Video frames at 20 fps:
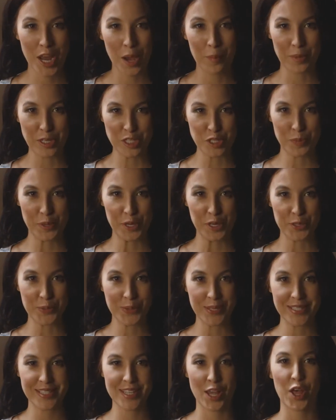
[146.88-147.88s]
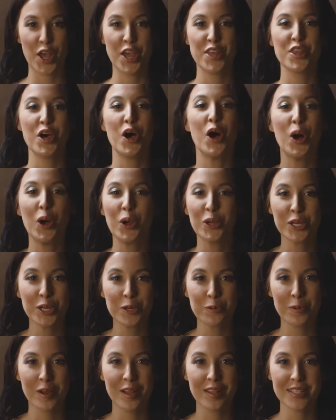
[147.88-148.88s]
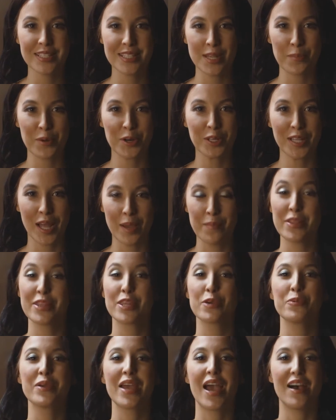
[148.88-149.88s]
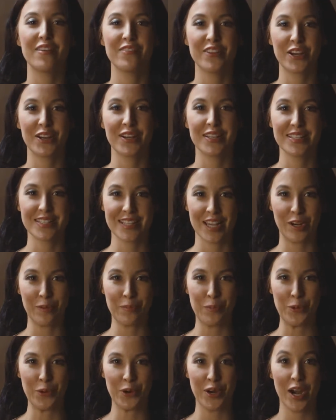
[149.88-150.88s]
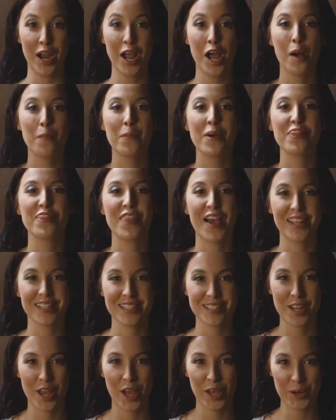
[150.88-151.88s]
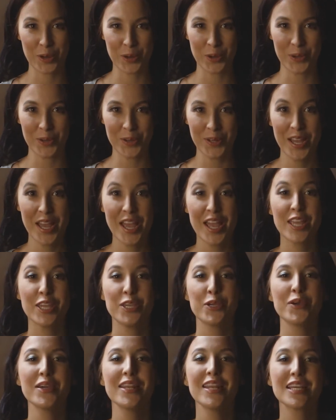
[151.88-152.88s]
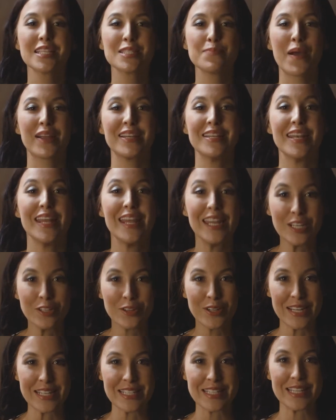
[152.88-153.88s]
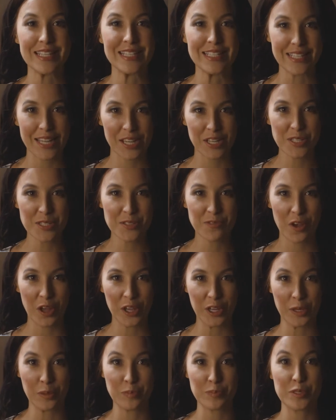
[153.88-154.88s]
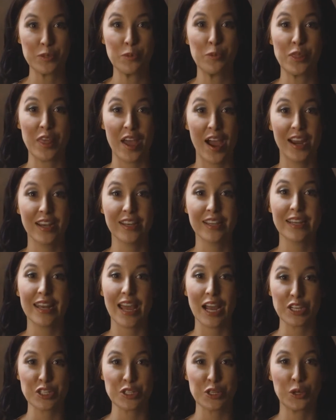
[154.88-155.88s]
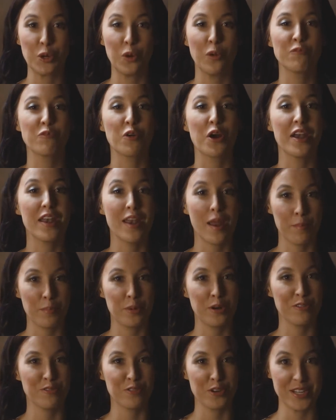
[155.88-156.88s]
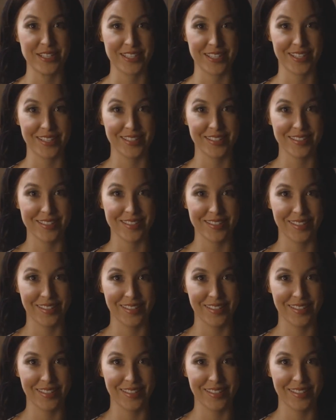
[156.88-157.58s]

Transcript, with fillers: how much beer you could sell in the all year round summer climate that we have here in Singapore. But that's not all. You can expect an increase in sales volumes with Heineken Extra Cold for a number of reasons.